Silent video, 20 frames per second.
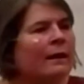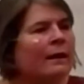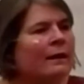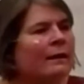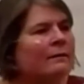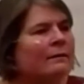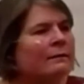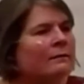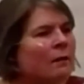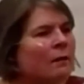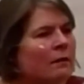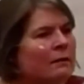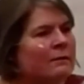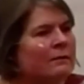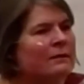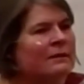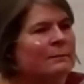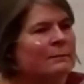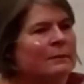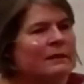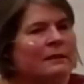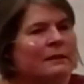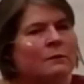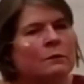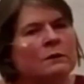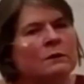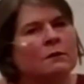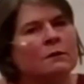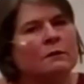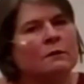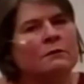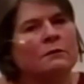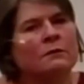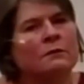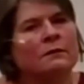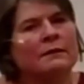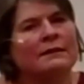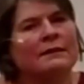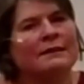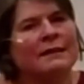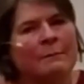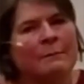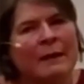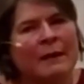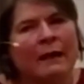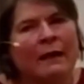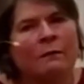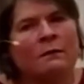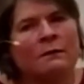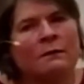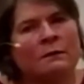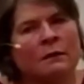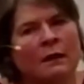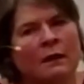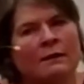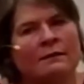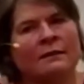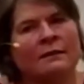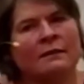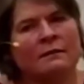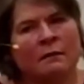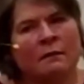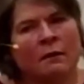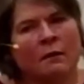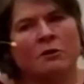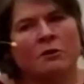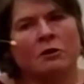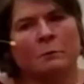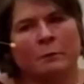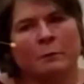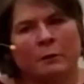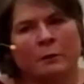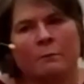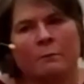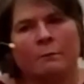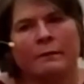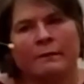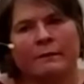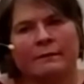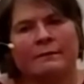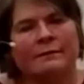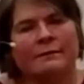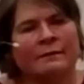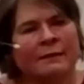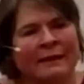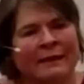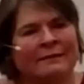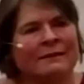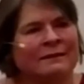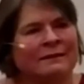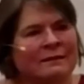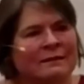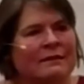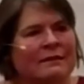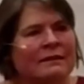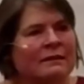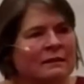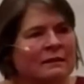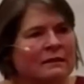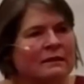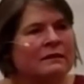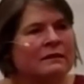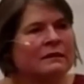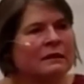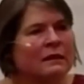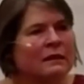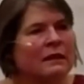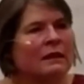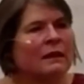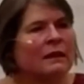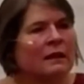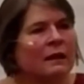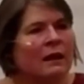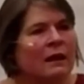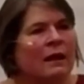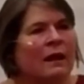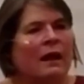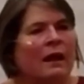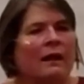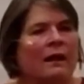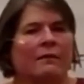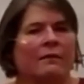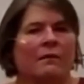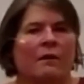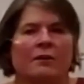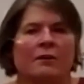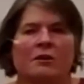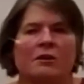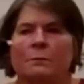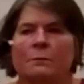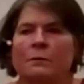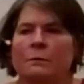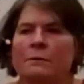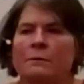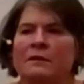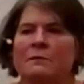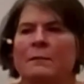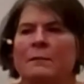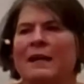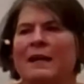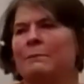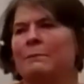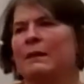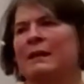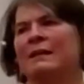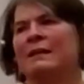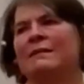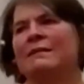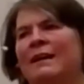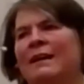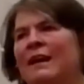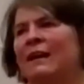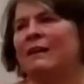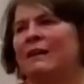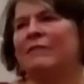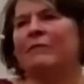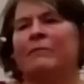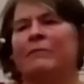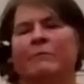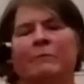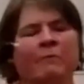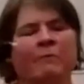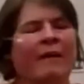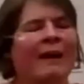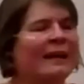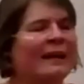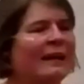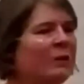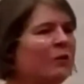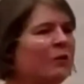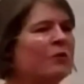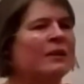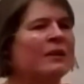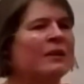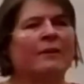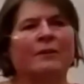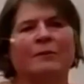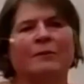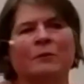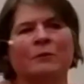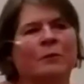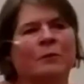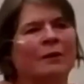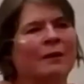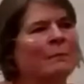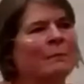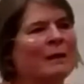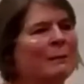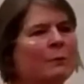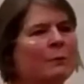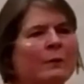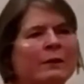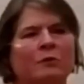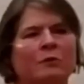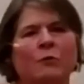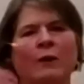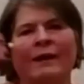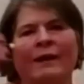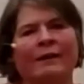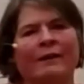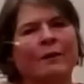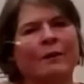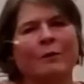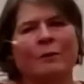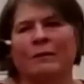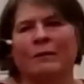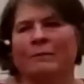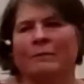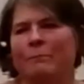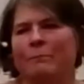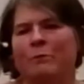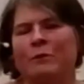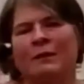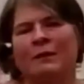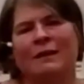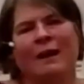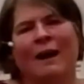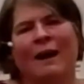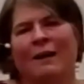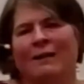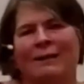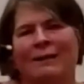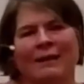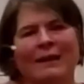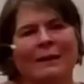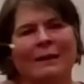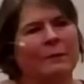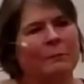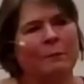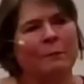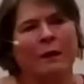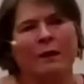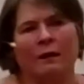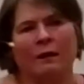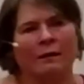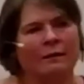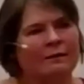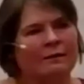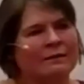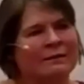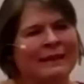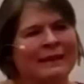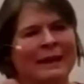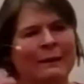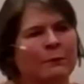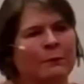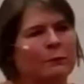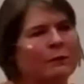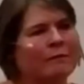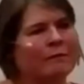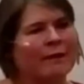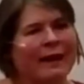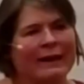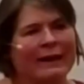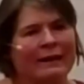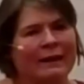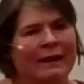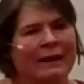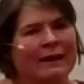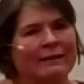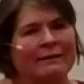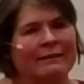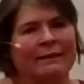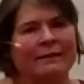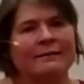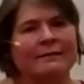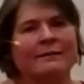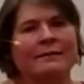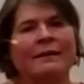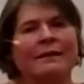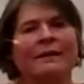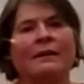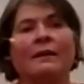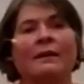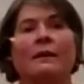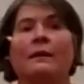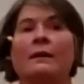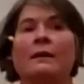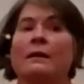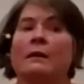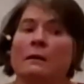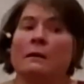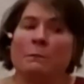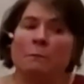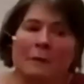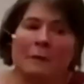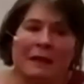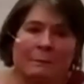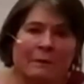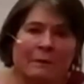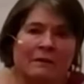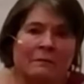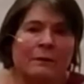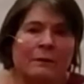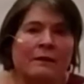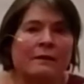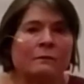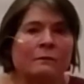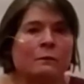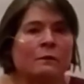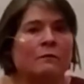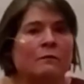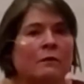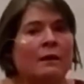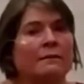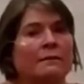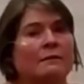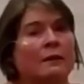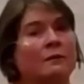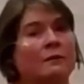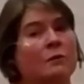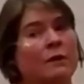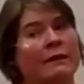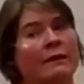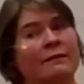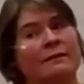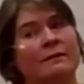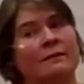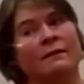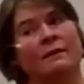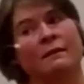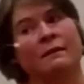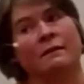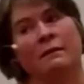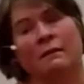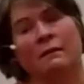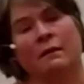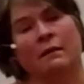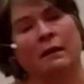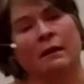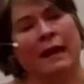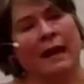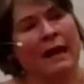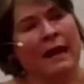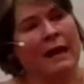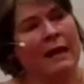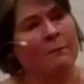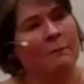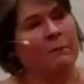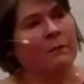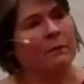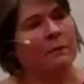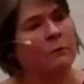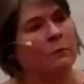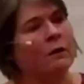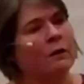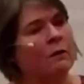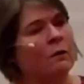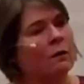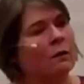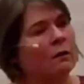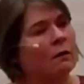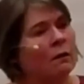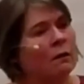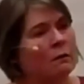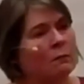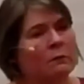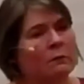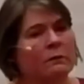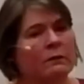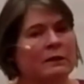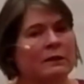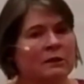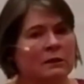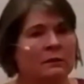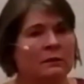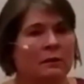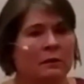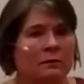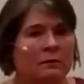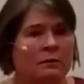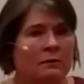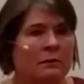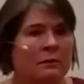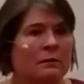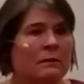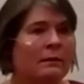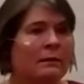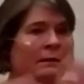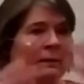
And he says, all this speaks to a culture that somehow has lost its larger purpose. That's his thesis. And the larger purpose might be, say, finding new territory. Maybe we could try to go to put a colony up on Mars, and that would revitalize us. Maybe it's because we've lost our transcendent aim, no longer our religious culture.